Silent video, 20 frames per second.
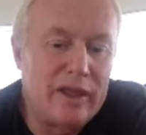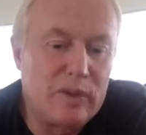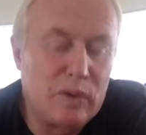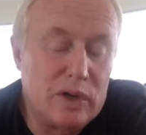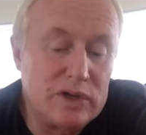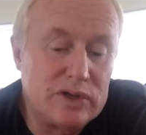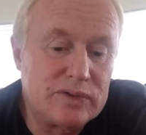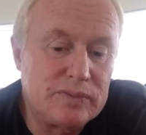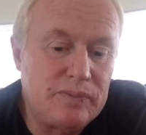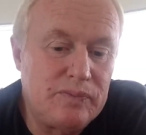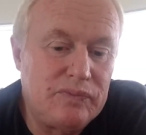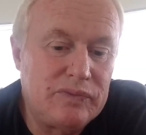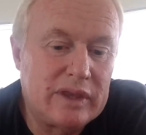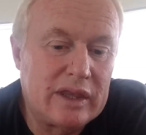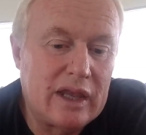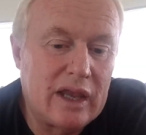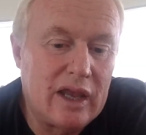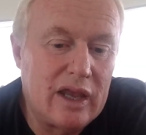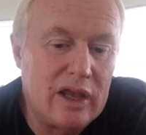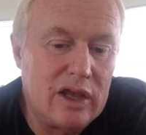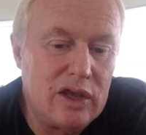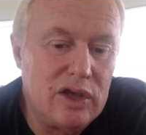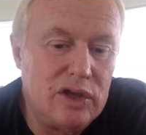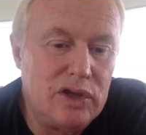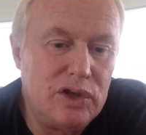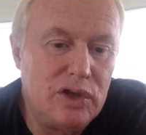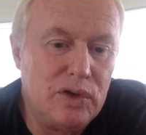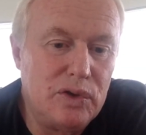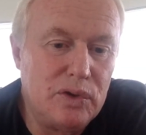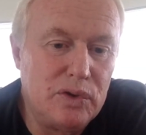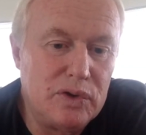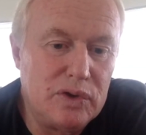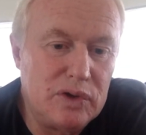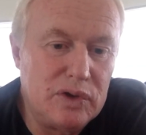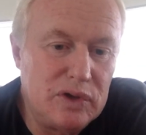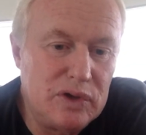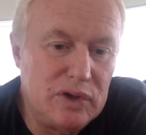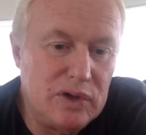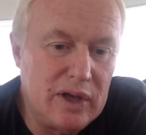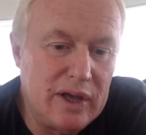So in other words,
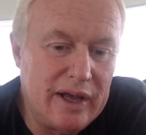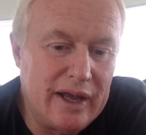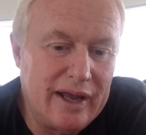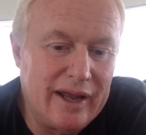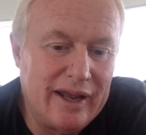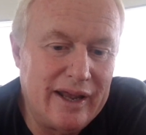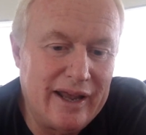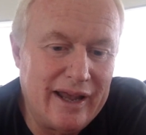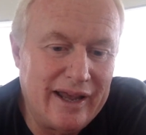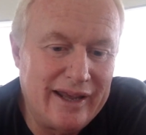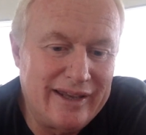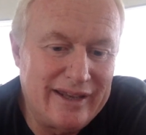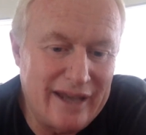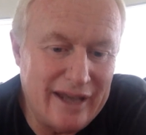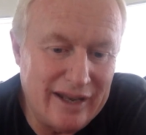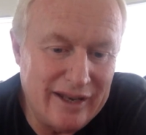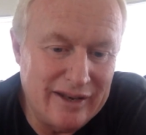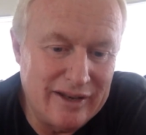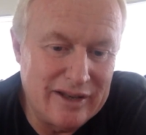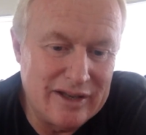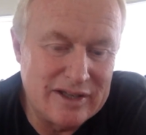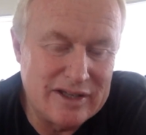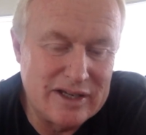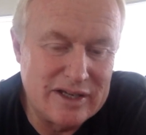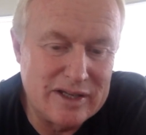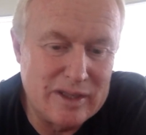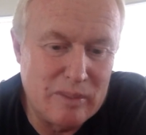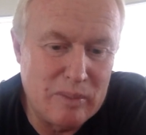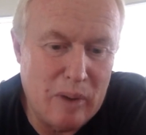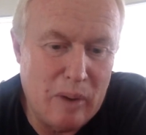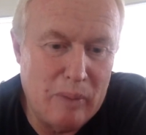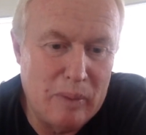again,